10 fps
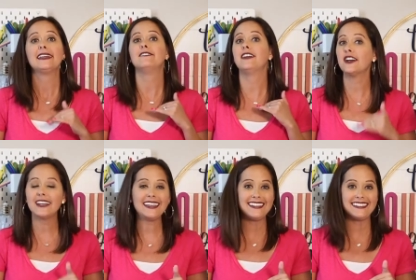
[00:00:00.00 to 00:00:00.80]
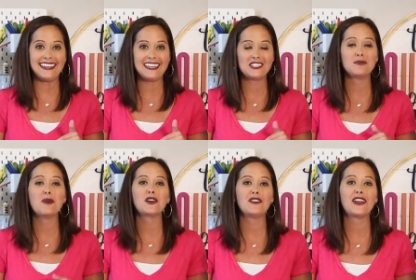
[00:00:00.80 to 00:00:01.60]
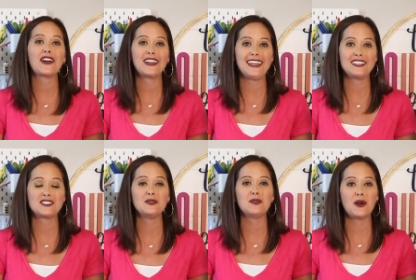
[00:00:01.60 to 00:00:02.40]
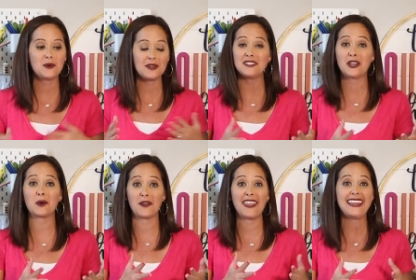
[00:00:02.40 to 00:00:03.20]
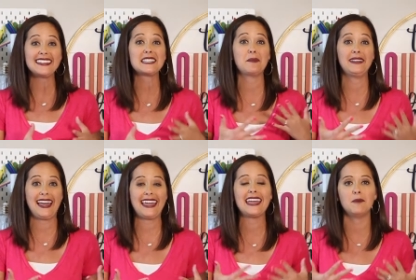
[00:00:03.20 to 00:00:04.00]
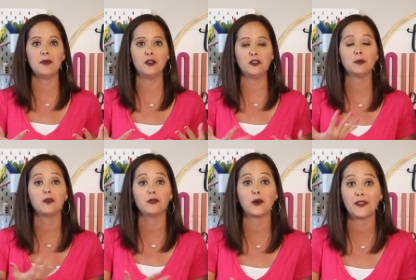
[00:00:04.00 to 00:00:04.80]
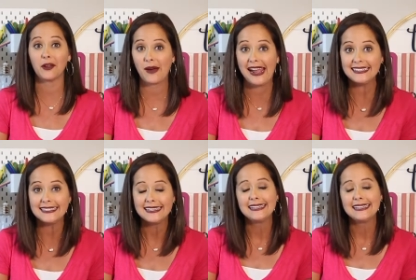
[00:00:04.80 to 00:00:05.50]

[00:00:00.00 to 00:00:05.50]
Very easy to motivate our kids to go to a center where they get to play and build before they write.